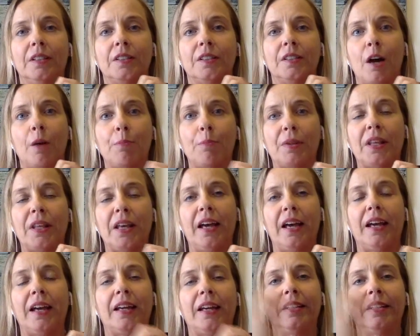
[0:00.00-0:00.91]
Top of the
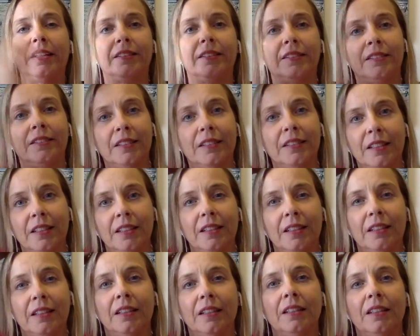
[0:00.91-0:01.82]
head,
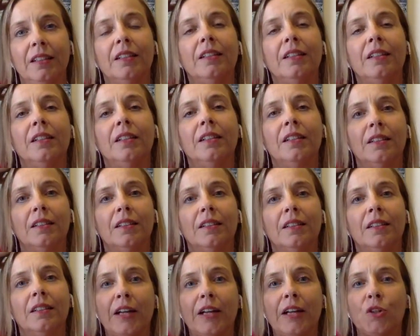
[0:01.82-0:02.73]

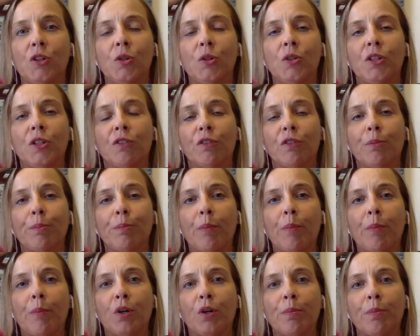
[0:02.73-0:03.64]
I choose to
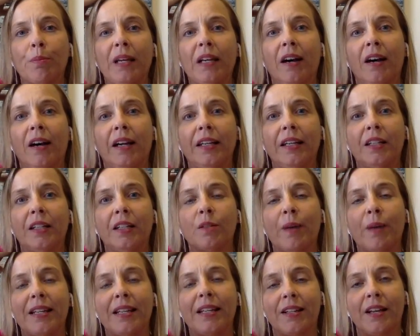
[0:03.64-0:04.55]
remember to be kind to
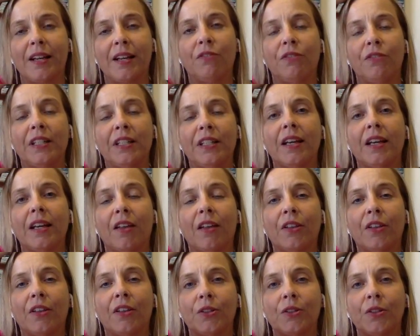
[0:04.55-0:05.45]
myself and to
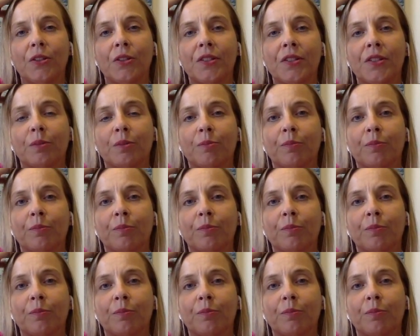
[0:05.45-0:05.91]
others.